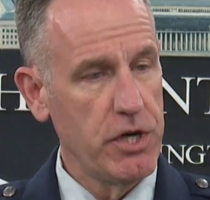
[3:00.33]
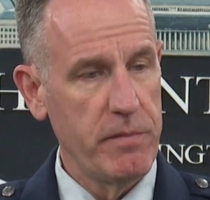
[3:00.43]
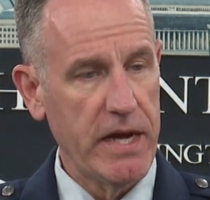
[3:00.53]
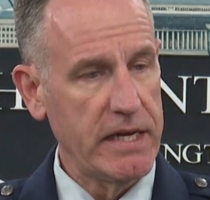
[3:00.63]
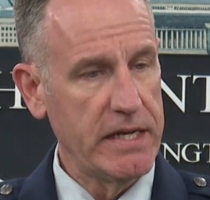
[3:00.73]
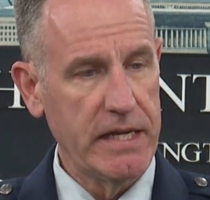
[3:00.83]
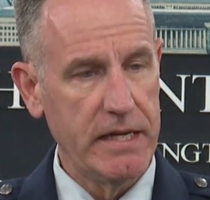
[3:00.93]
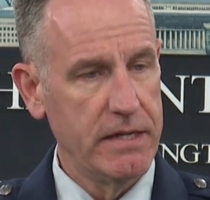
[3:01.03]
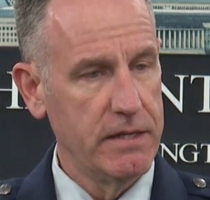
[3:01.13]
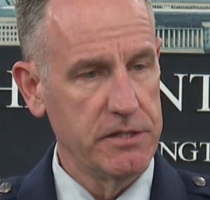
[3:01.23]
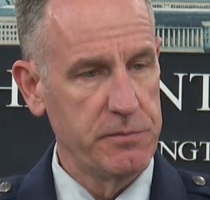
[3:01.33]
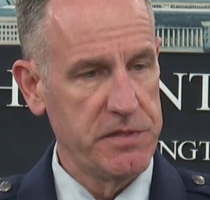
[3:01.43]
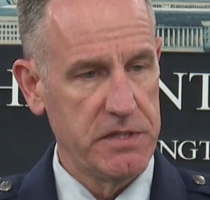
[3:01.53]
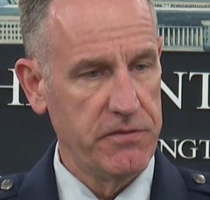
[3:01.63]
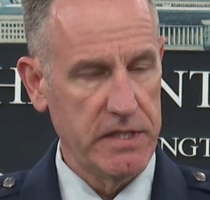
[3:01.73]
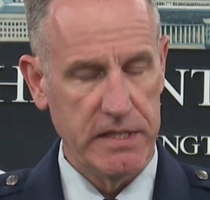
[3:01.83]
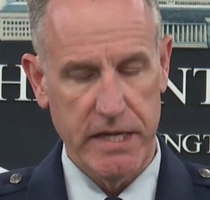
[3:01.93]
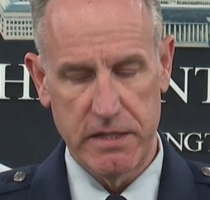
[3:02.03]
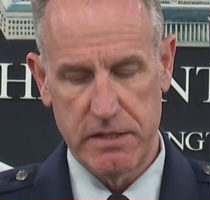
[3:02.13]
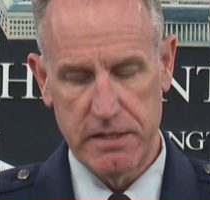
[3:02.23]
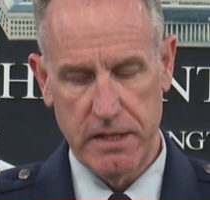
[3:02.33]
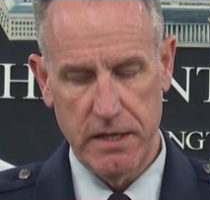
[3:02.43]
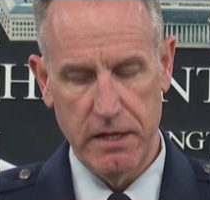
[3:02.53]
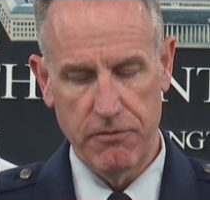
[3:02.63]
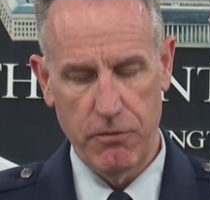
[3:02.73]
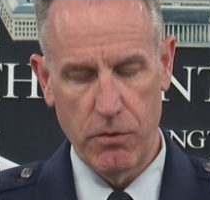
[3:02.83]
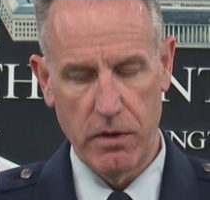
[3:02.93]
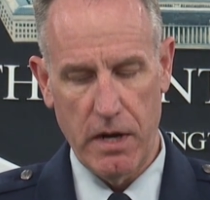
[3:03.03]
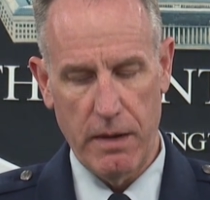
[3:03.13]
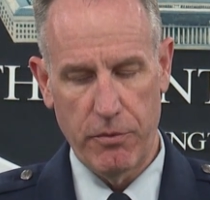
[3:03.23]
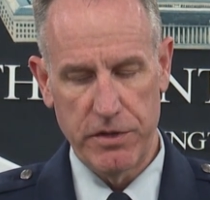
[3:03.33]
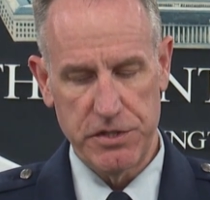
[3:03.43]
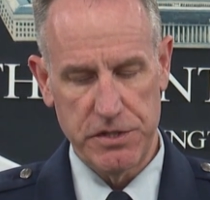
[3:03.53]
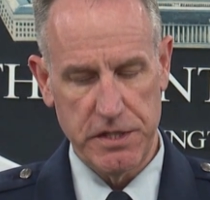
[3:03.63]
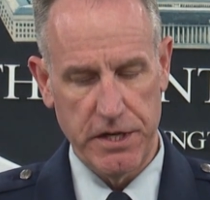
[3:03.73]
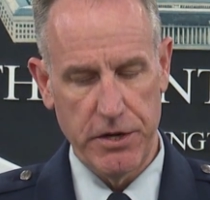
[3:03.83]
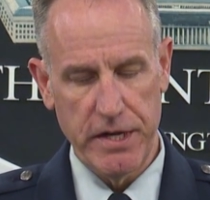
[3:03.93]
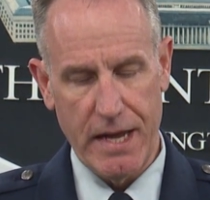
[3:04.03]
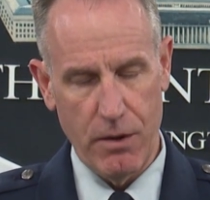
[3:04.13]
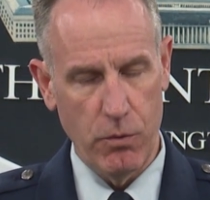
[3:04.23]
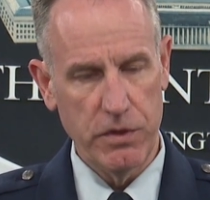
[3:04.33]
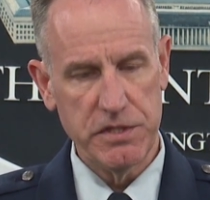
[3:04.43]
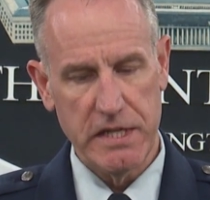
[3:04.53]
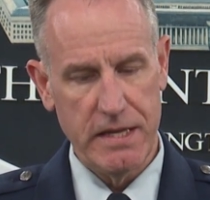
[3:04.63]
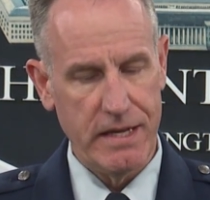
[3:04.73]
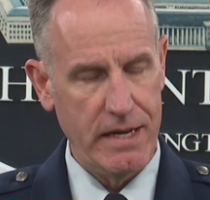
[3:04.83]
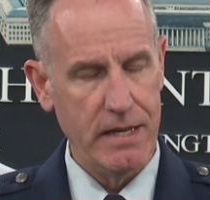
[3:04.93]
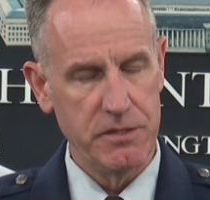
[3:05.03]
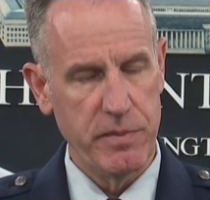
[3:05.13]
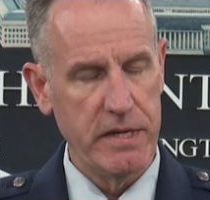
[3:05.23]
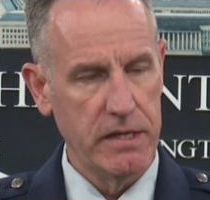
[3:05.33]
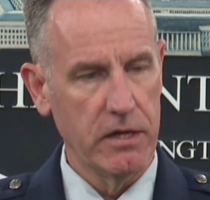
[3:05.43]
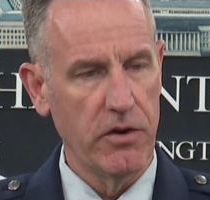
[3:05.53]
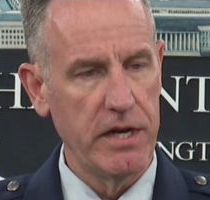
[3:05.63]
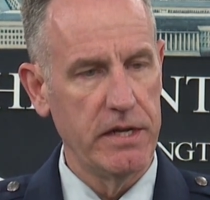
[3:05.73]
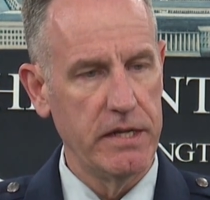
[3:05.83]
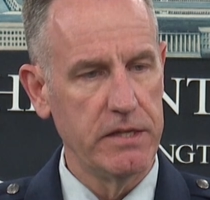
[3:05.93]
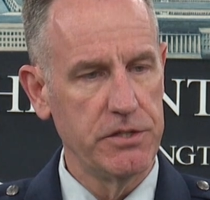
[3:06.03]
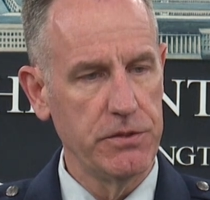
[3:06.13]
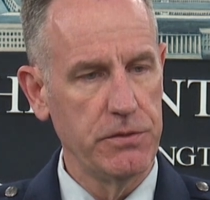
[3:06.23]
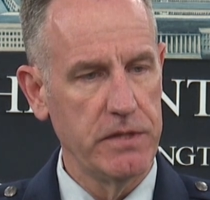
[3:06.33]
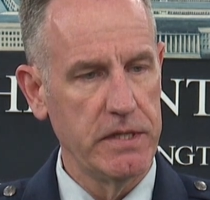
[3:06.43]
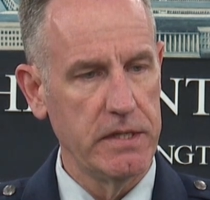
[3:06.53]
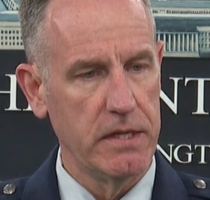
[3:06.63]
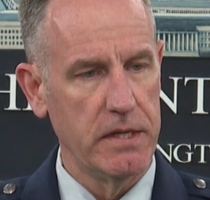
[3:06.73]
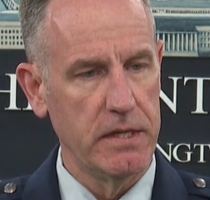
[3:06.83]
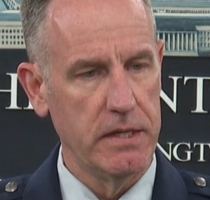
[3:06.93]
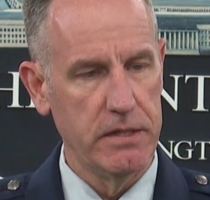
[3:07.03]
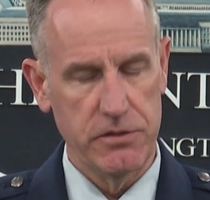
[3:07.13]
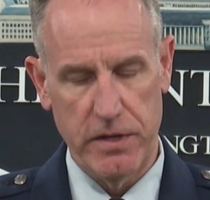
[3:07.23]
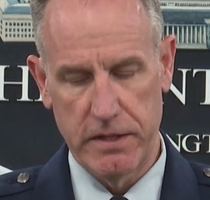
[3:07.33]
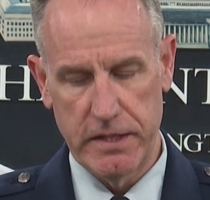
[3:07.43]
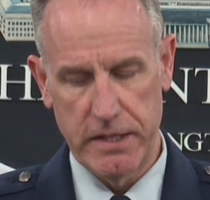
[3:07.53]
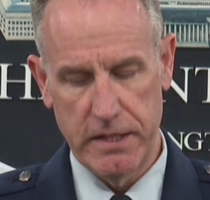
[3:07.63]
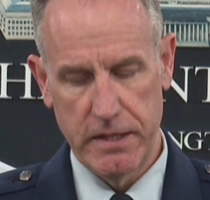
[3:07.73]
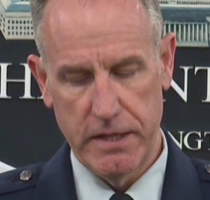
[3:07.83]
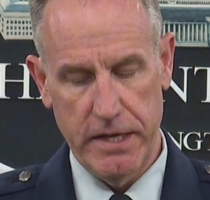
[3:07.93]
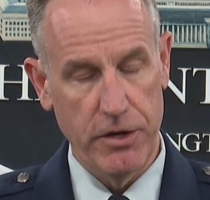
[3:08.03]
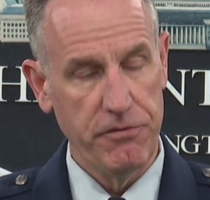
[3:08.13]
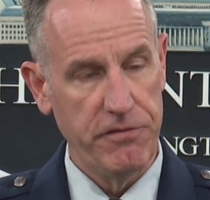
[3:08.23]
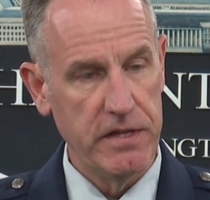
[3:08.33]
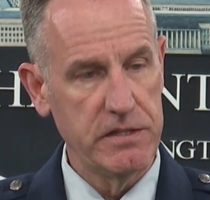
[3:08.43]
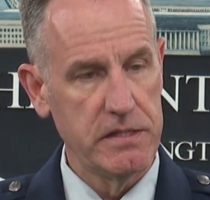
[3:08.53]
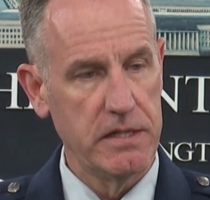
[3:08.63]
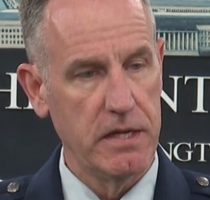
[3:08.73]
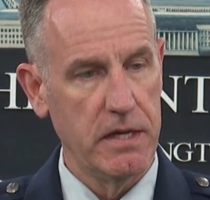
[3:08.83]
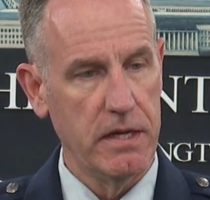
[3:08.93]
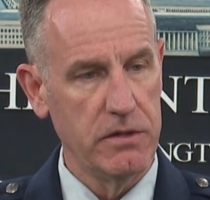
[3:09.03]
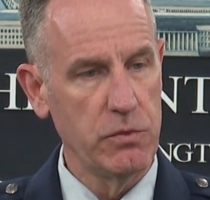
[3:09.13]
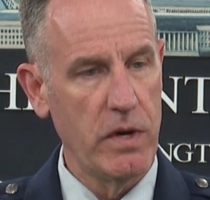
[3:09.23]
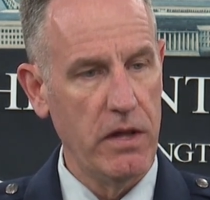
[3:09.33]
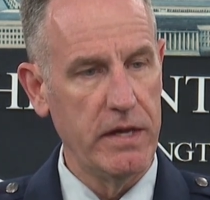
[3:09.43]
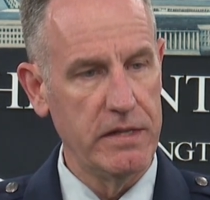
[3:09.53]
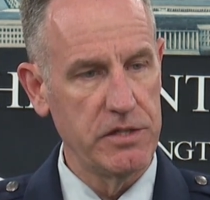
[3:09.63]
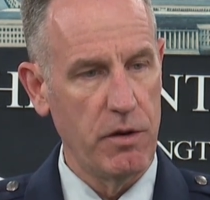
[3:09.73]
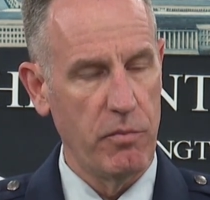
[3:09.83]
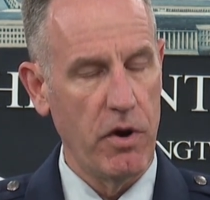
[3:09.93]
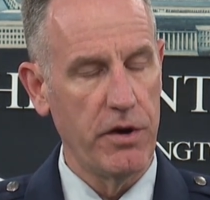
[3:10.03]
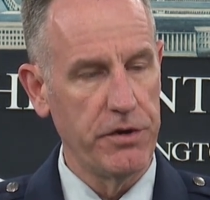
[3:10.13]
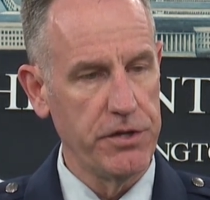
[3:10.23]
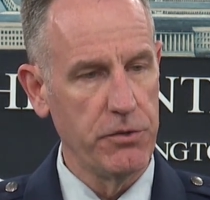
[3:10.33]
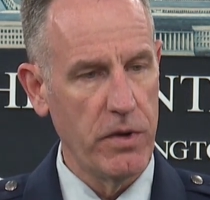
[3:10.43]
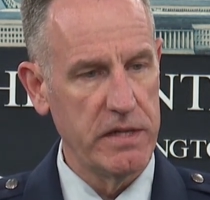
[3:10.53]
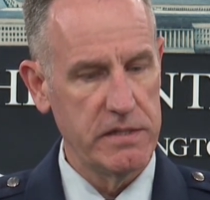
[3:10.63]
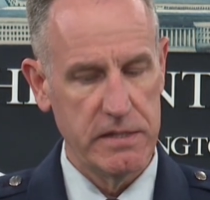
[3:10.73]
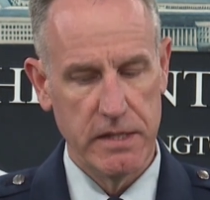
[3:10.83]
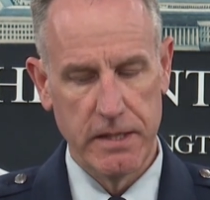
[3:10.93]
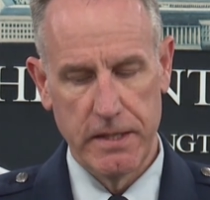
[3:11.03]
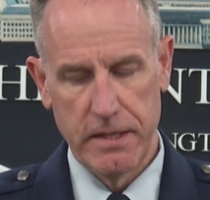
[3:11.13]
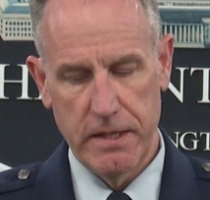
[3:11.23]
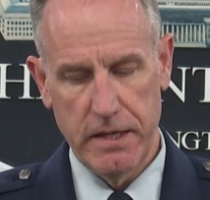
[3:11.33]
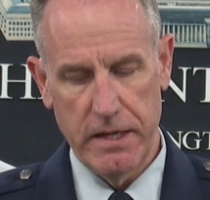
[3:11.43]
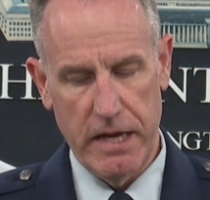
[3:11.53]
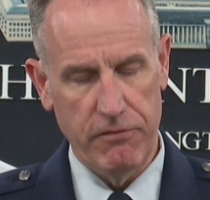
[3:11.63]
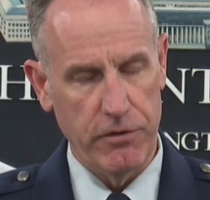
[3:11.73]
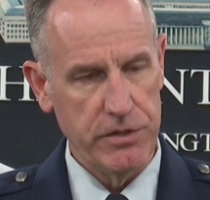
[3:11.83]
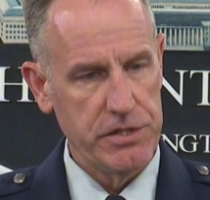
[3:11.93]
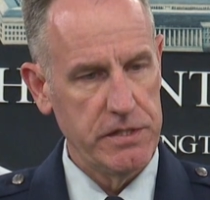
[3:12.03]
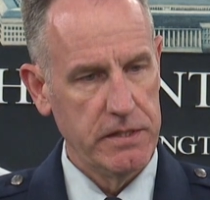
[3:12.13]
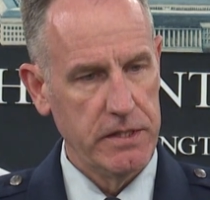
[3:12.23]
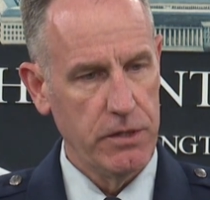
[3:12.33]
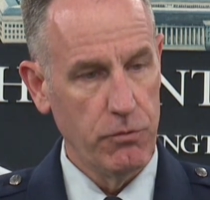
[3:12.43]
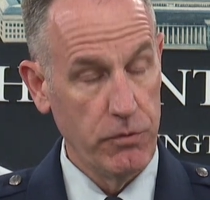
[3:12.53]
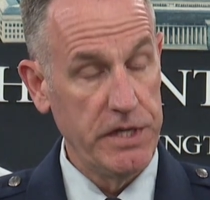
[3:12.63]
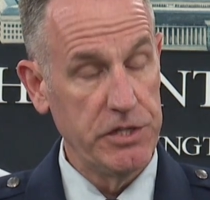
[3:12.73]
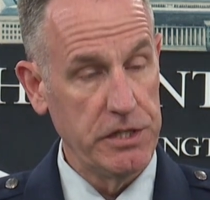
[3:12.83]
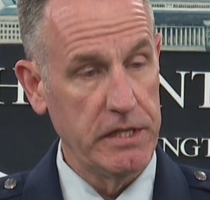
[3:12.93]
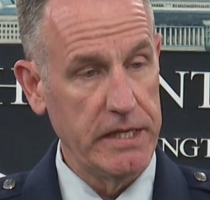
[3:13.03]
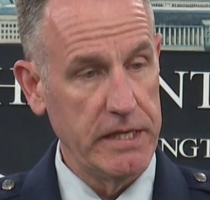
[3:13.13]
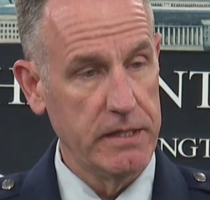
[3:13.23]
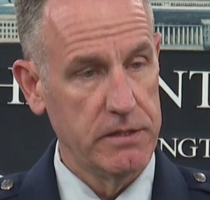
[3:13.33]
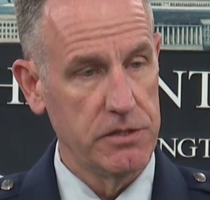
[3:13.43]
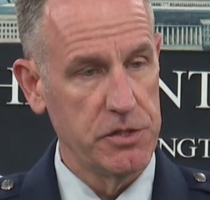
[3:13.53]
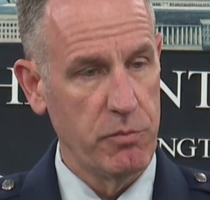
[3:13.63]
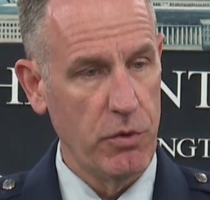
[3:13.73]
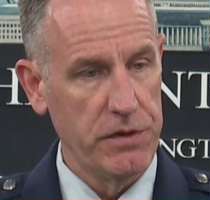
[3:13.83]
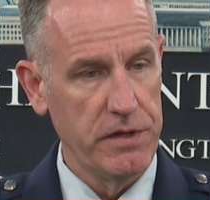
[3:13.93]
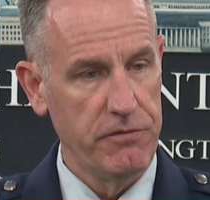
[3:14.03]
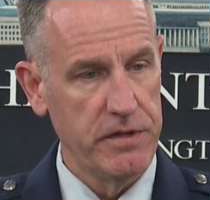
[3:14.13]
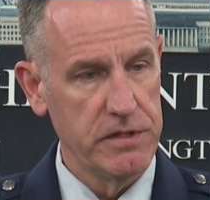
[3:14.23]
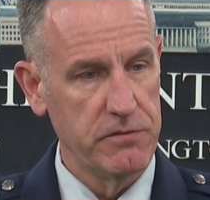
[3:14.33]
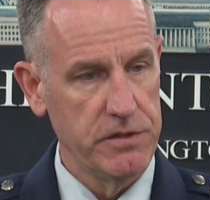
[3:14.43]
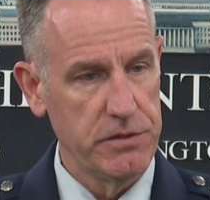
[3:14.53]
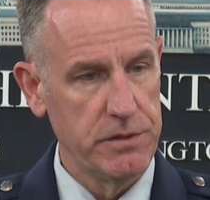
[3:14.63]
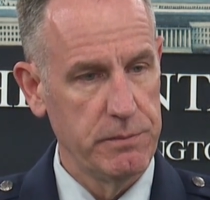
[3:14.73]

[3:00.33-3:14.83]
I'm not going to get into the specific dates for Operation Security. I will say that it has been integrated into the Israeli air defense as well as our broader U.S. efforts, regionally to support the defense of Israel.